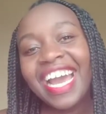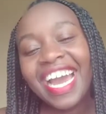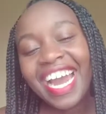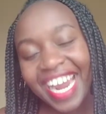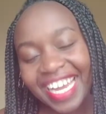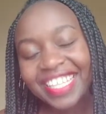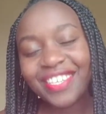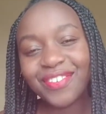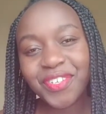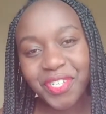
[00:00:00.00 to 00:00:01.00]

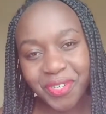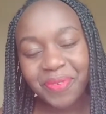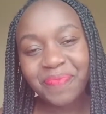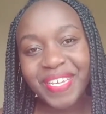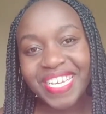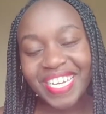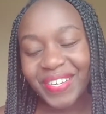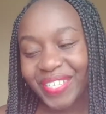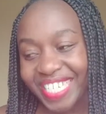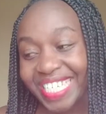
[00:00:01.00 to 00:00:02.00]
Hanyu Shuiping
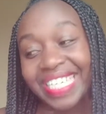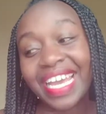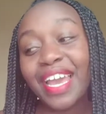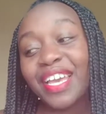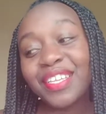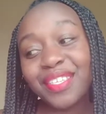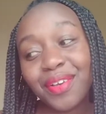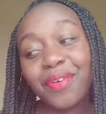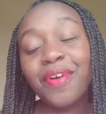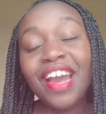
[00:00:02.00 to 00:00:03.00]
Kaoshi.
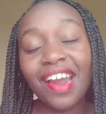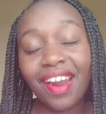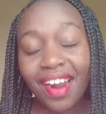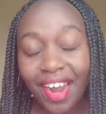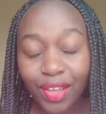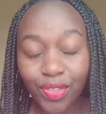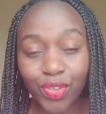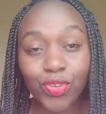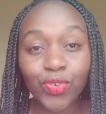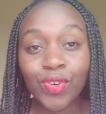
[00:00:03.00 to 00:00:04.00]
So
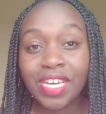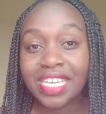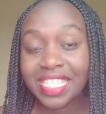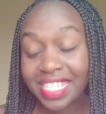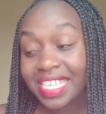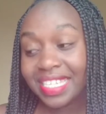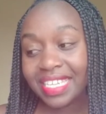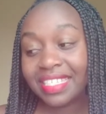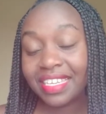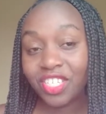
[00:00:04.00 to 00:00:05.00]
Hanyu, this
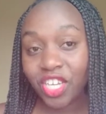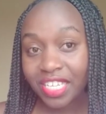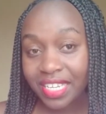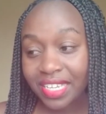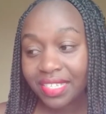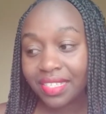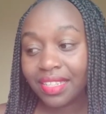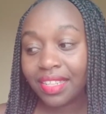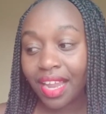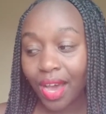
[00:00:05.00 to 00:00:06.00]
is the Chinese
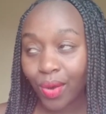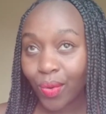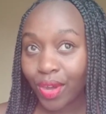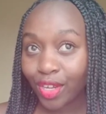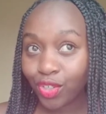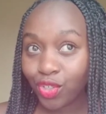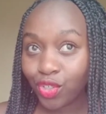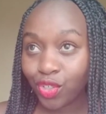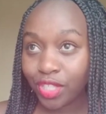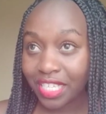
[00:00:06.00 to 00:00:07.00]

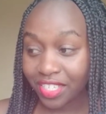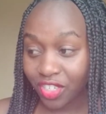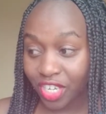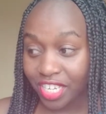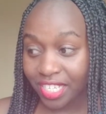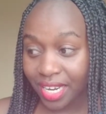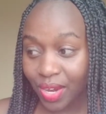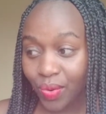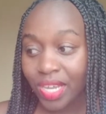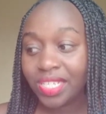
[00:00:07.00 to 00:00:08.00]
language. This Chinese
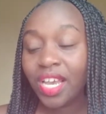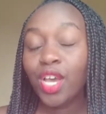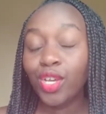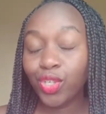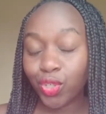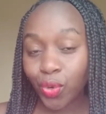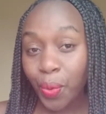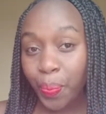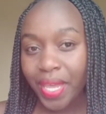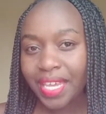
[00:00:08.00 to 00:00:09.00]
language
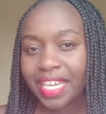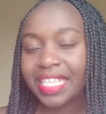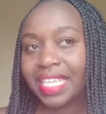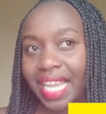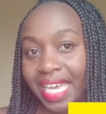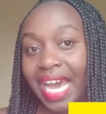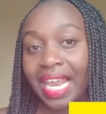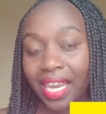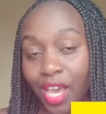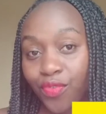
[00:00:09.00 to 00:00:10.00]
Shuiping, it's like
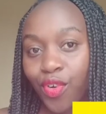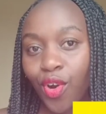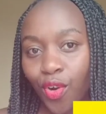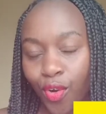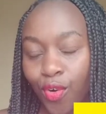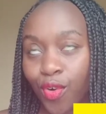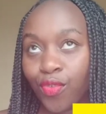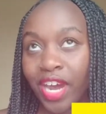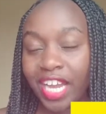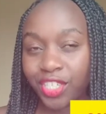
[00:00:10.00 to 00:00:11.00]
a level
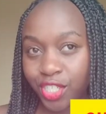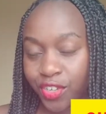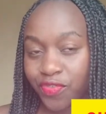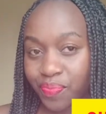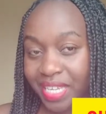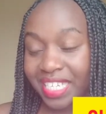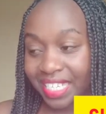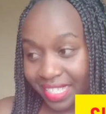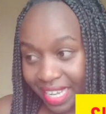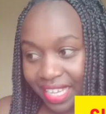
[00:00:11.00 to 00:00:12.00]
of achievement.
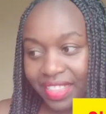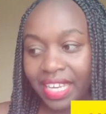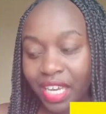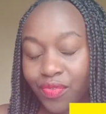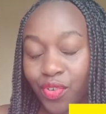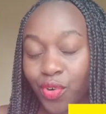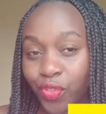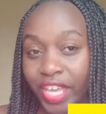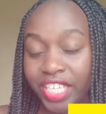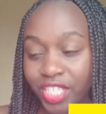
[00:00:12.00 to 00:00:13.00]
It's like the level or
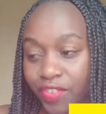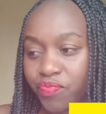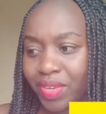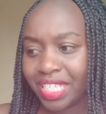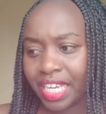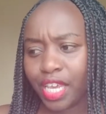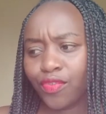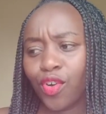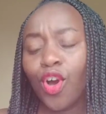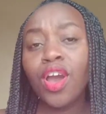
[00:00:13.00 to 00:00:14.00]
the achievement
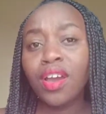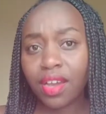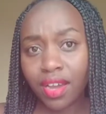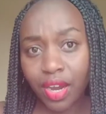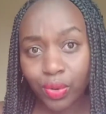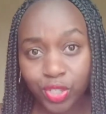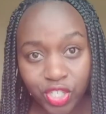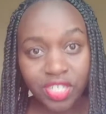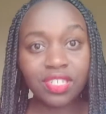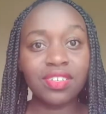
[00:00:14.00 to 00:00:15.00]
level.
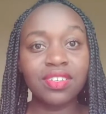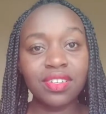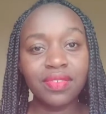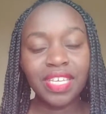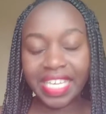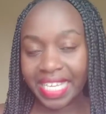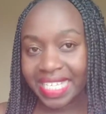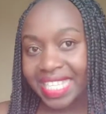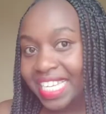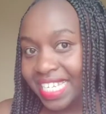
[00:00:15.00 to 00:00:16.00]
Kaoshi,
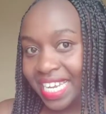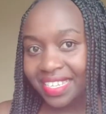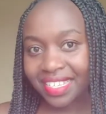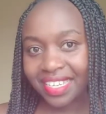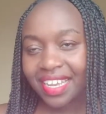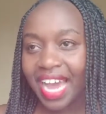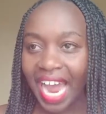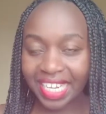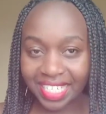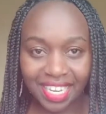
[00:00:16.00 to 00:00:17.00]
it's the test.
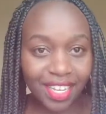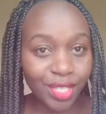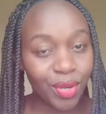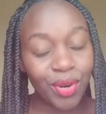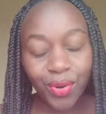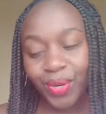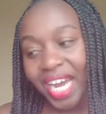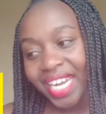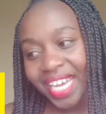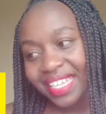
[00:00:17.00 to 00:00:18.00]
A test or
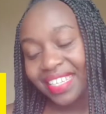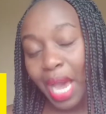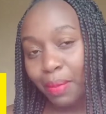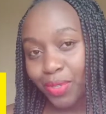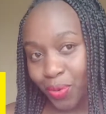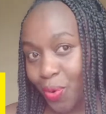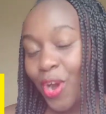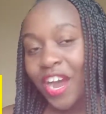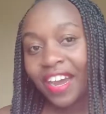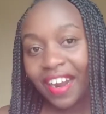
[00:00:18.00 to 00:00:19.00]
an exam. So
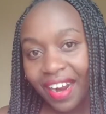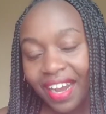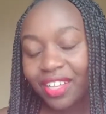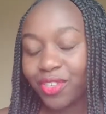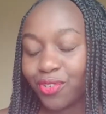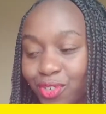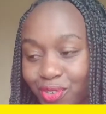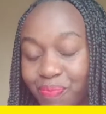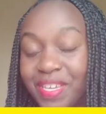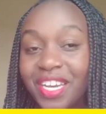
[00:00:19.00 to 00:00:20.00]
Hanyu
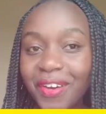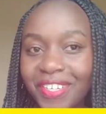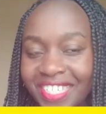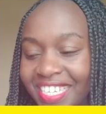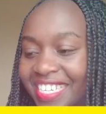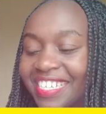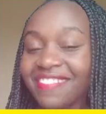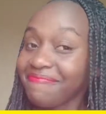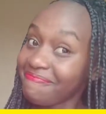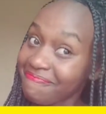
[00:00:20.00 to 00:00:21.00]
Shuiping Kaoshi.
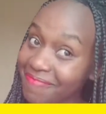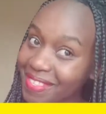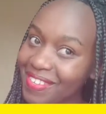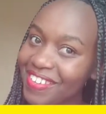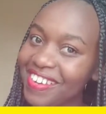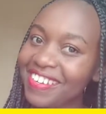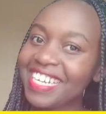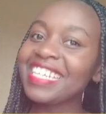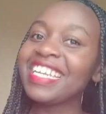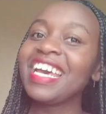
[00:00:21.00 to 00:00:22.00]
You got
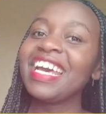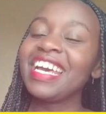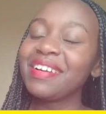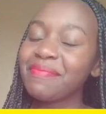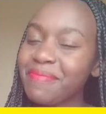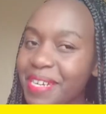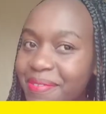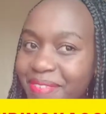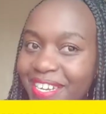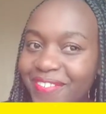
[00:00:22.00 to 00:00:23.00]
it?
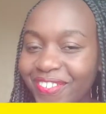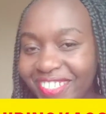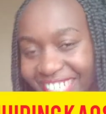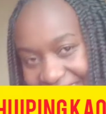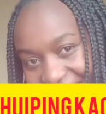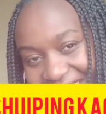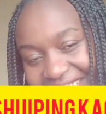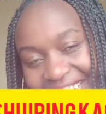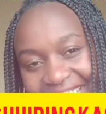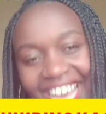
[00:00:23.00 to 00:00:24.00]
bye bye for
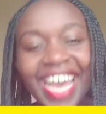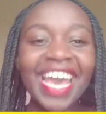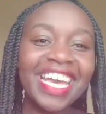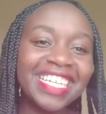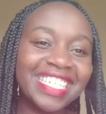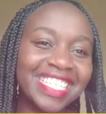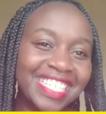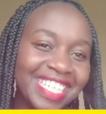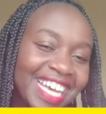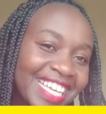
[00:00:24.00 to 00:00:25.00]
now, and
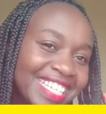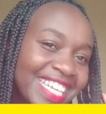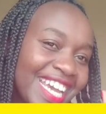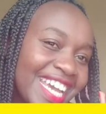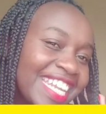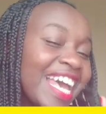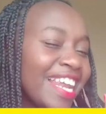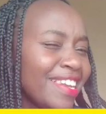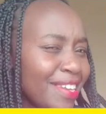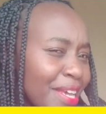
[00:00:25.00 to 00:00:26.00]
zaijian.
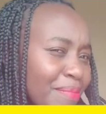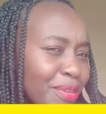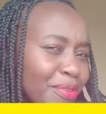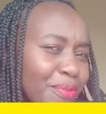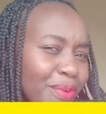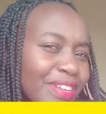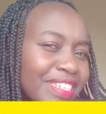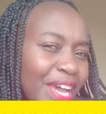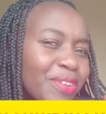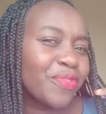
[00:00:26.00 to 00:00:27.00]
Let me know
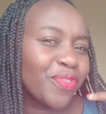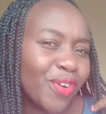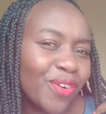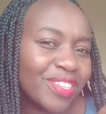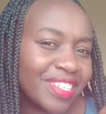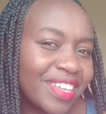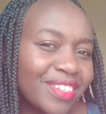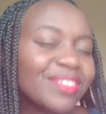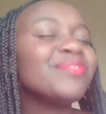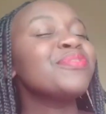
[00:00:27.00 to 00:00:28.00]
what kind of
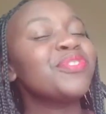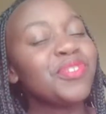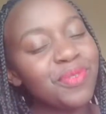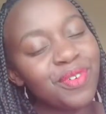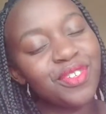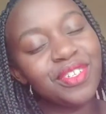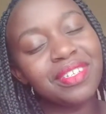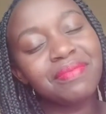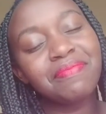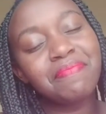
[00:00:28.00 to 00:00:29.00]
content would you
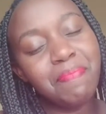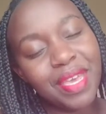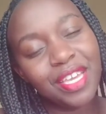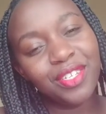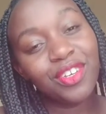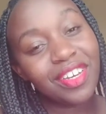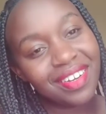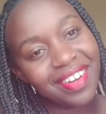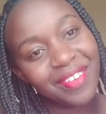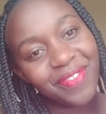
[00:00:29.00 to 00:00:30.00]
want me to
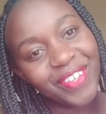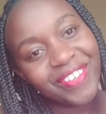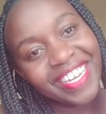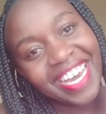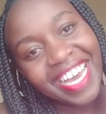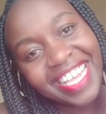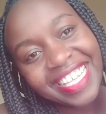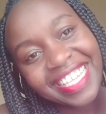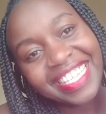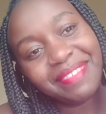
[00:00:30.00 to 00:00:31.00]
create for you
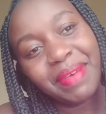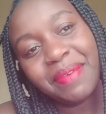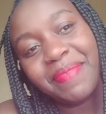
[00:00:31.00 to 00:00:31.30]
guys. Bye